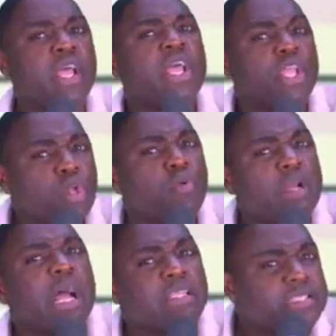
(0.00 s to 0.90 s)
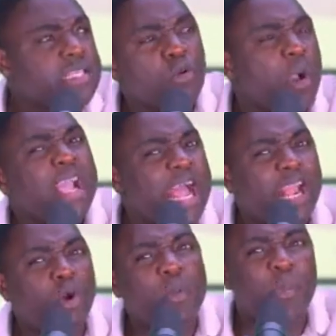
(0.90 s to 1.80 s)
you can see where Ghana
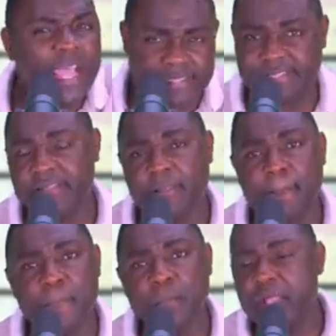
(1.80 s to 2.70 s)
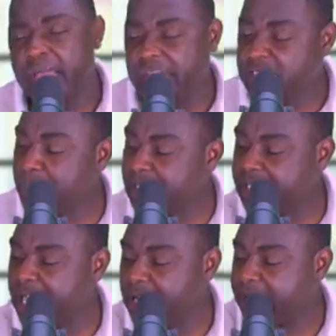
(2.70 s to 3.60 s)
will be placed. It means
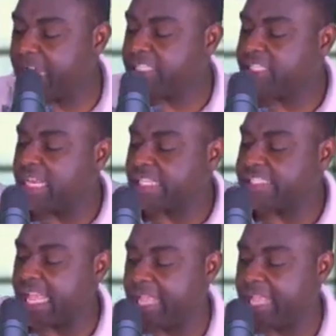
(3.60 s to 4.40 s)
the education, it